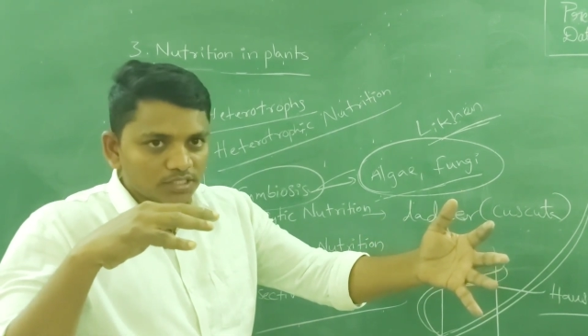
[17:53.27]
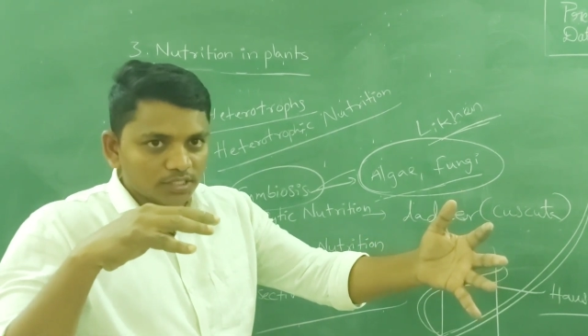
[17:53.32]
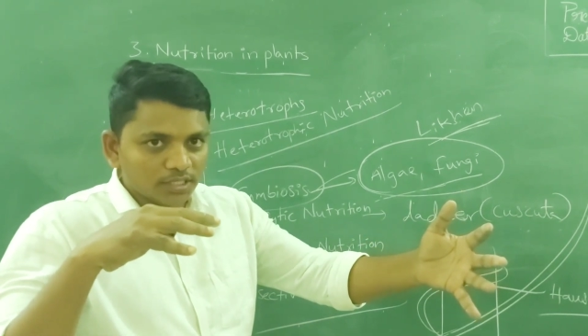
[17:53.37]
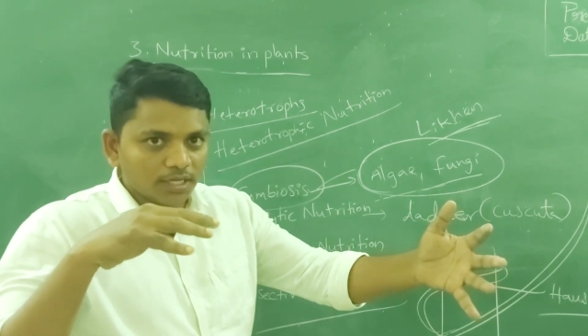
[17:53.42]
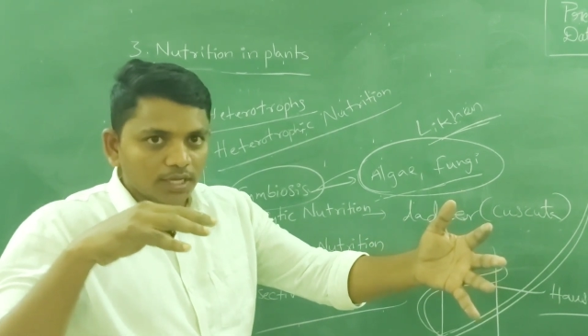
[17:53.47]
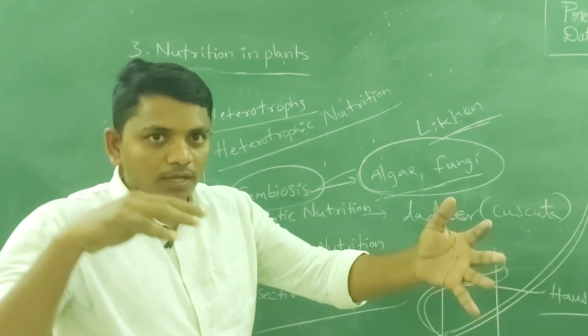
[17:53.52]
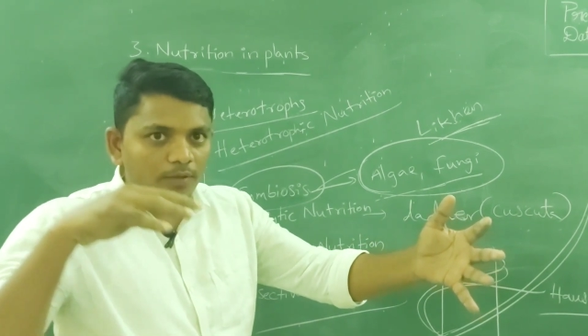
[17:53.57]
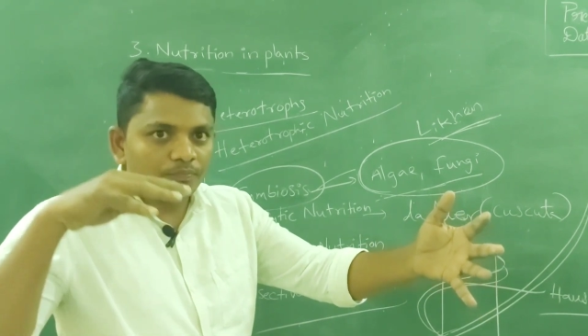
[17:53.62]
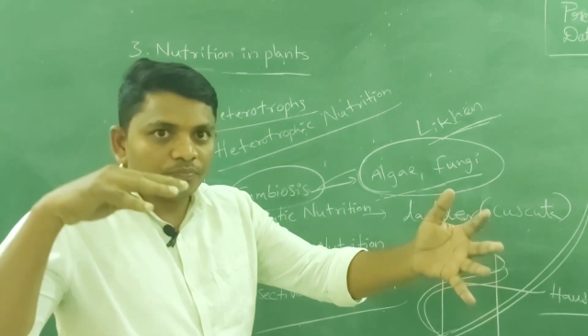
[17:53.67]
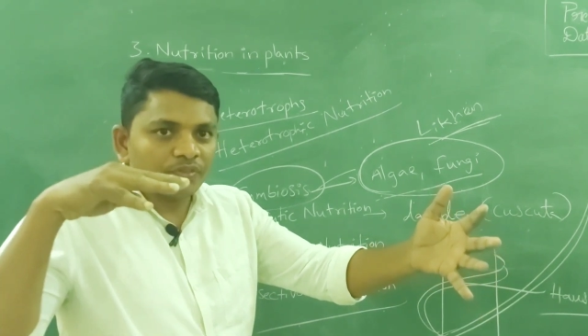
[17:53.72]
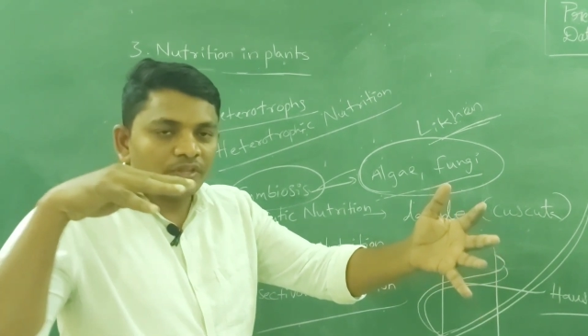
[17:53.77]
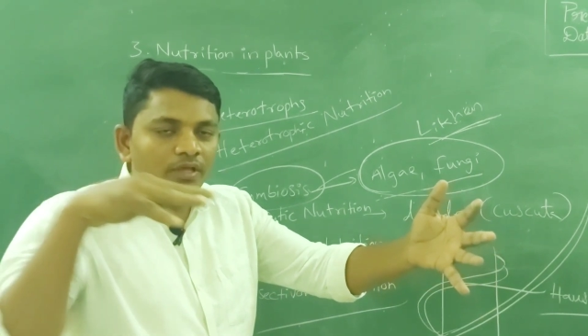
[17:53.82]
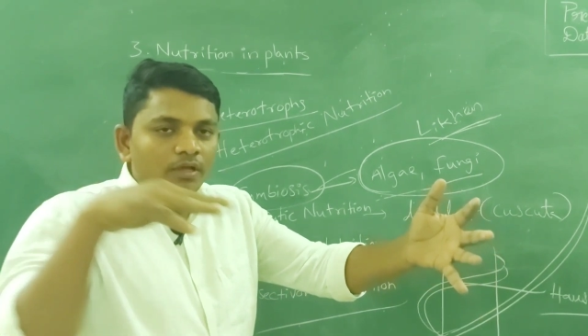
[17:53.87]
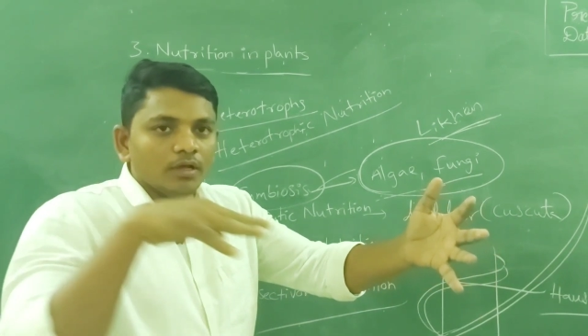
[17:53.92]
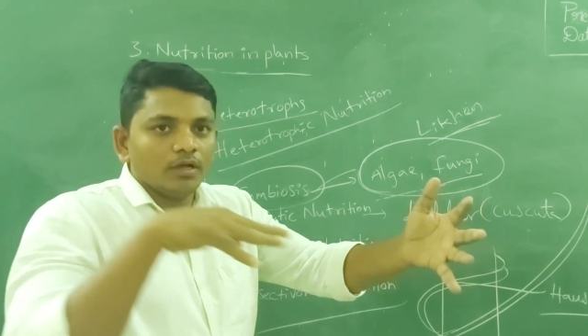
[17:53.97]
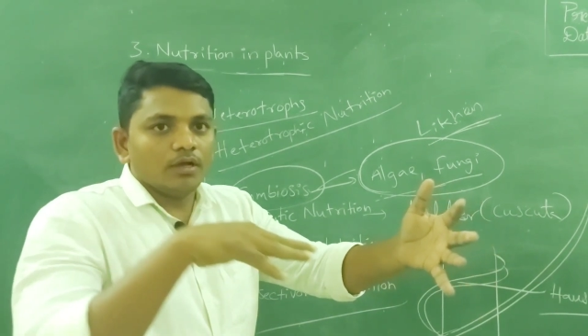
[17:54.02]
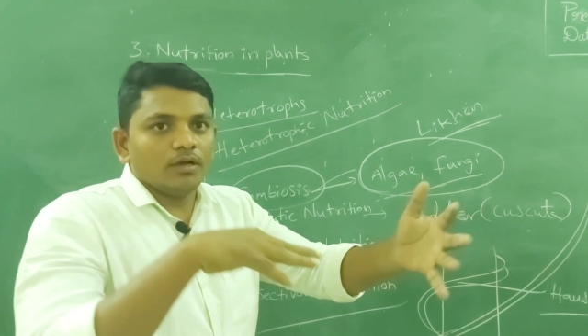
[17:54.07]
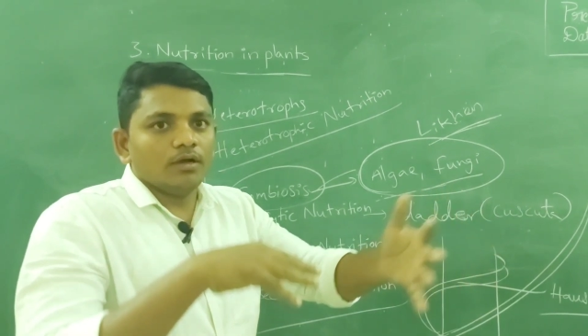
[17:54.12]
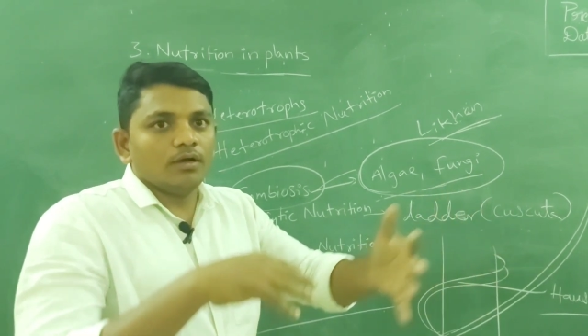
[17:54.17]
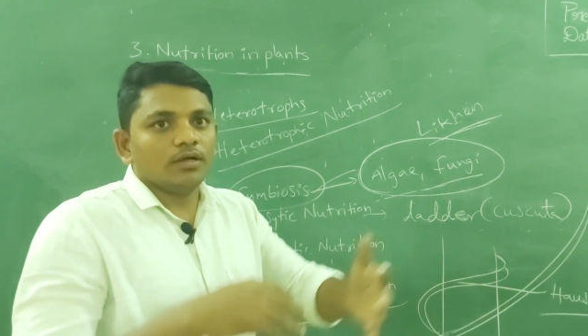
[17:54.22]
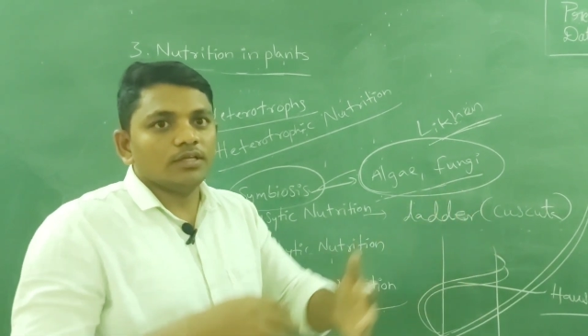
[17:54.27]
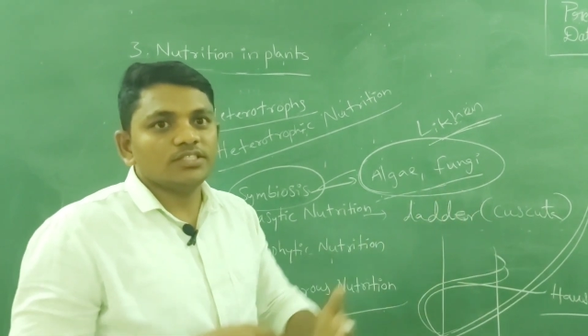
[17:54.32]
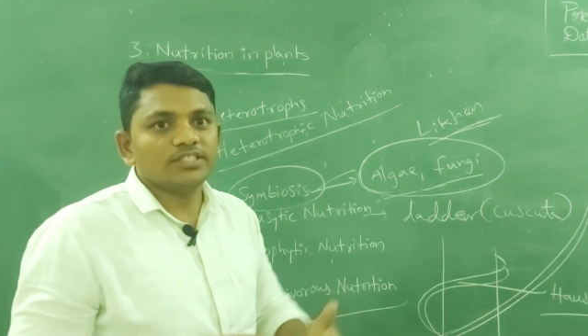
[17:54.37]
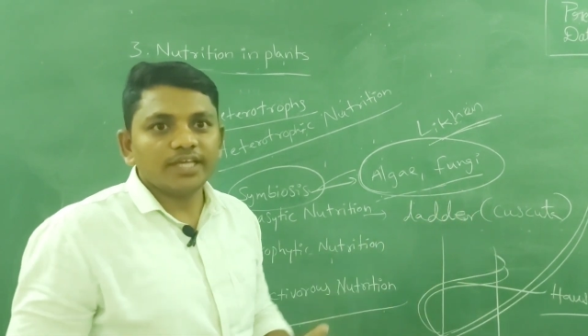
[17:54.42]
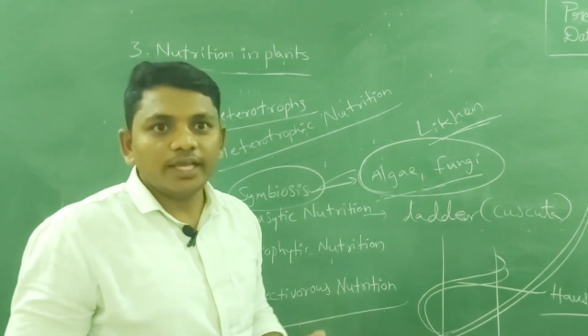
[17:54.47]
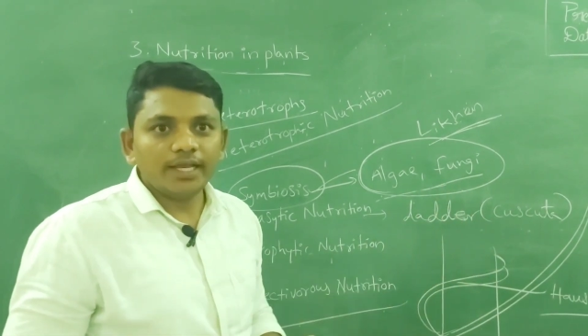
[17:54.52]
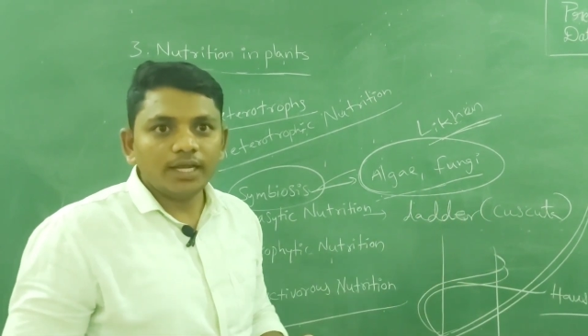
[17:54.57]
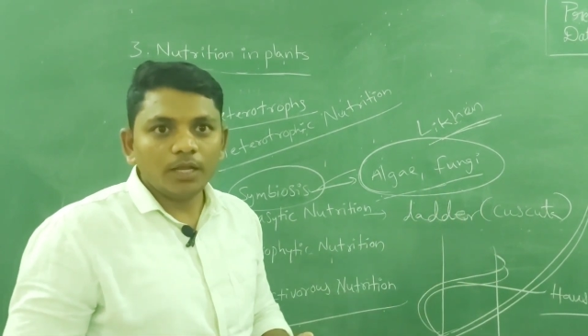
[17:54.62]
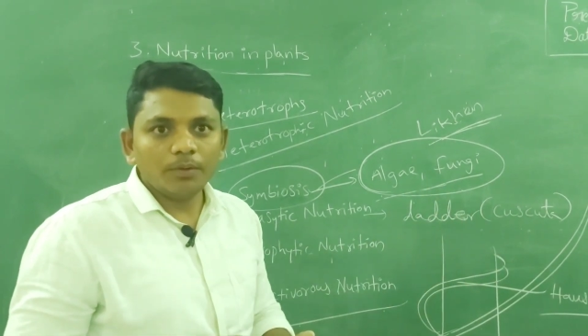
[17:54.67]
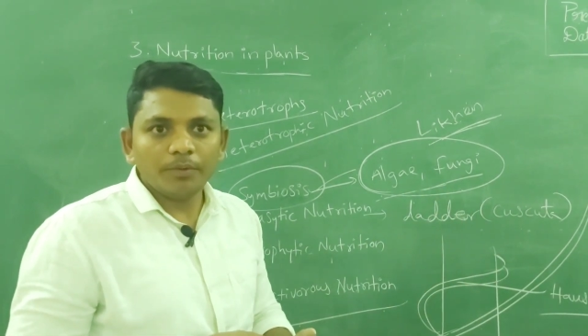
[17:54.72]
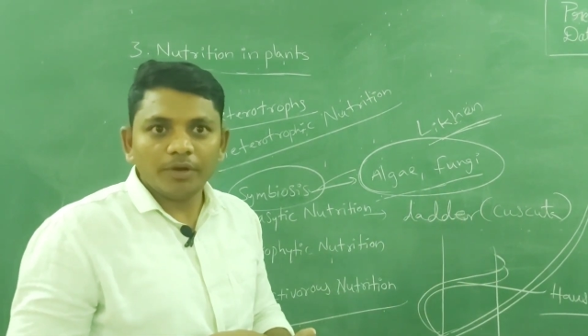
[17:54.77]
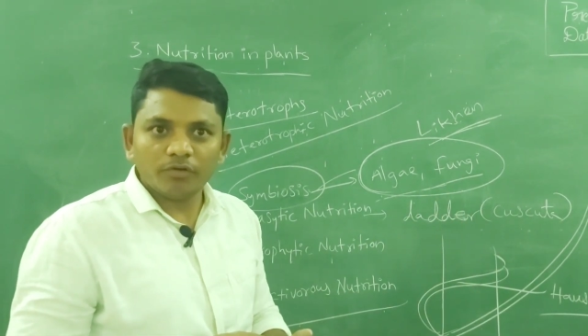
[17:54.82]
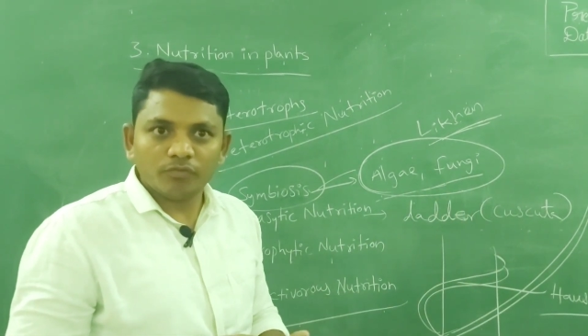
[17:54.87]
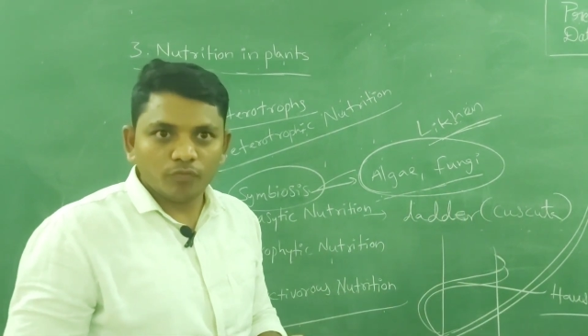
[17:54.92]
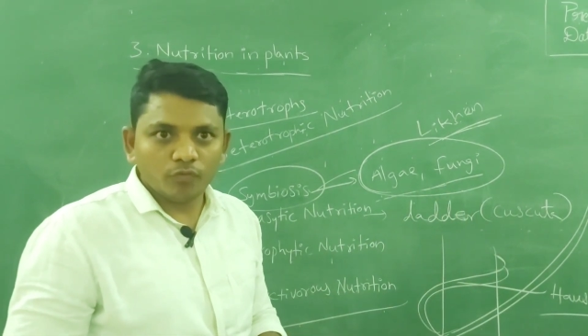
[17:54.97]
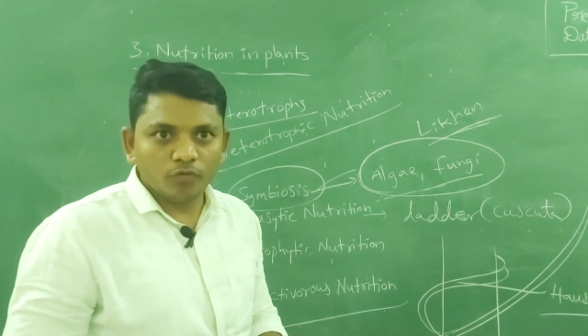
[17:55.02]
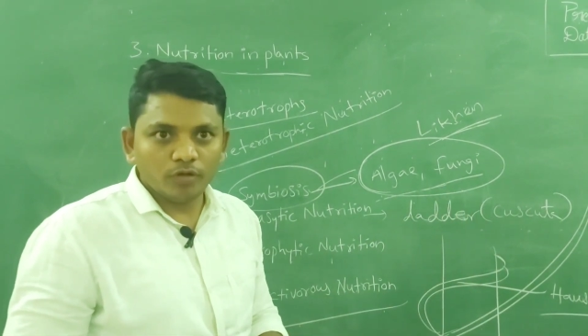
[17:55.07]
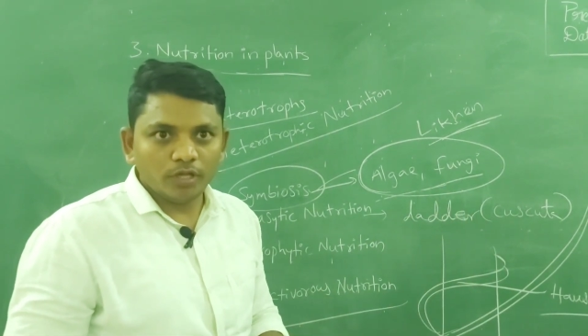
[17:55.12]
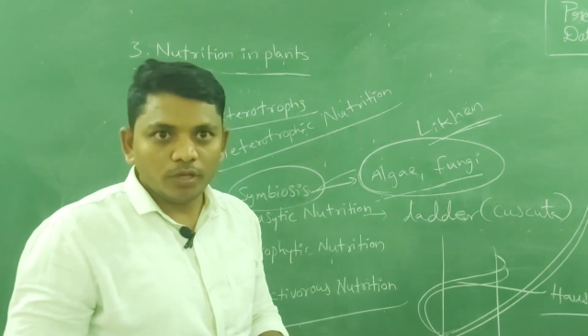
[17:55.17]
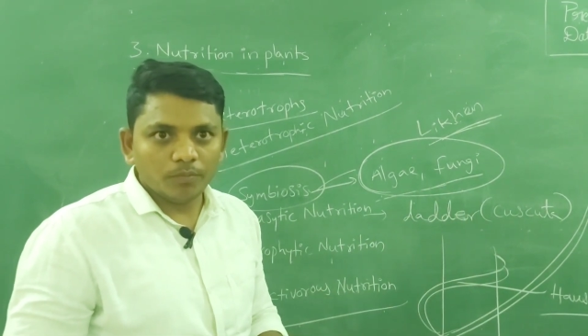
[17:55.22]
xylem and
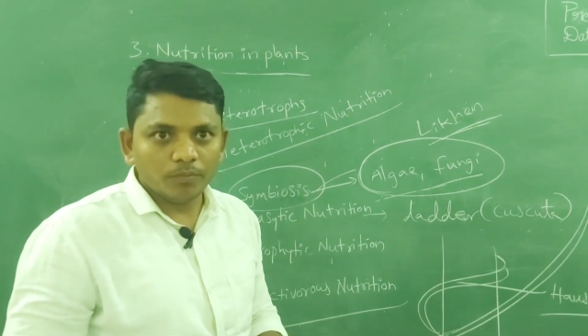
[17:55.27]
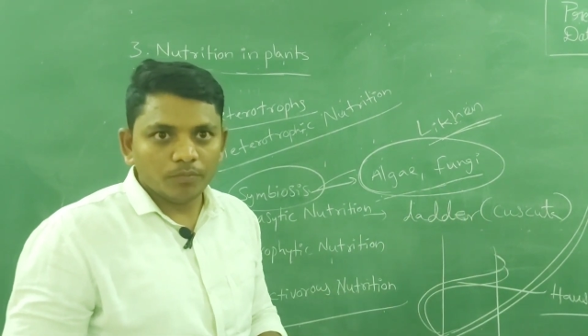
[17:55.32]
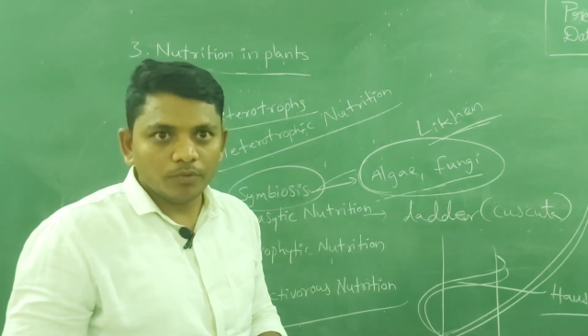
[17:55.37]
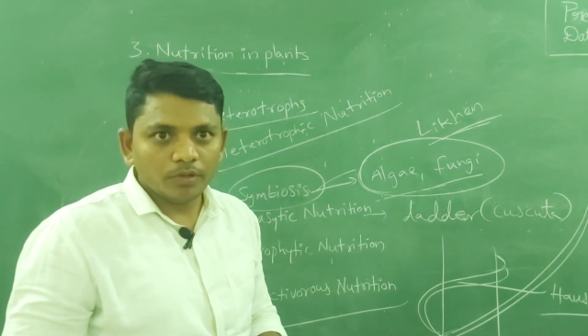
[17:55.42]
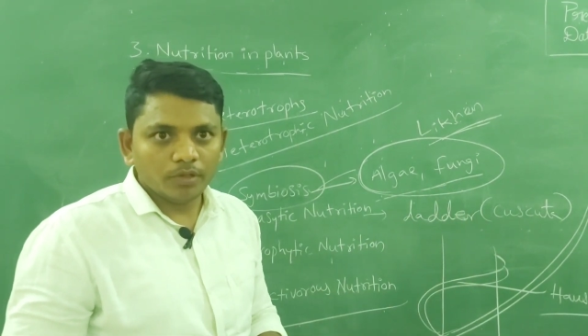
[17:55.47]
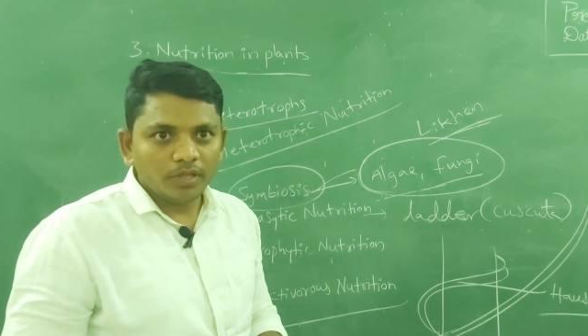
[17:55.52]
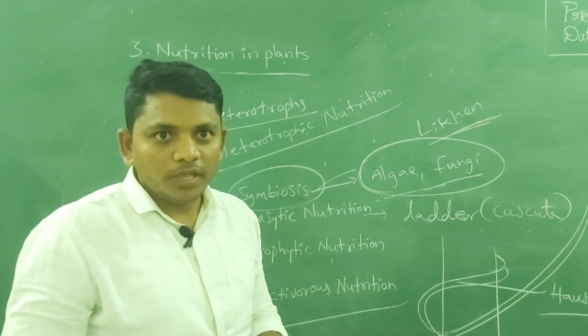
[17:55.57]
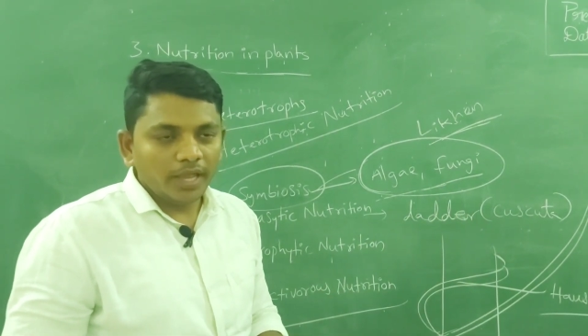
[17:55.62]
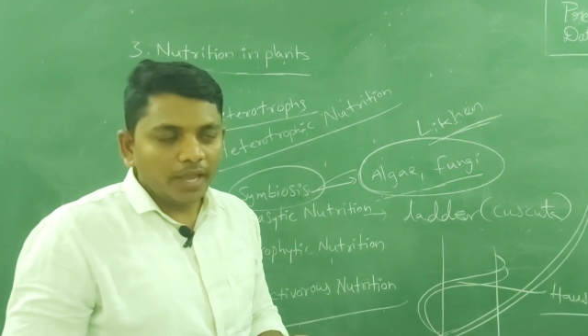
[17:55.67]
phloem,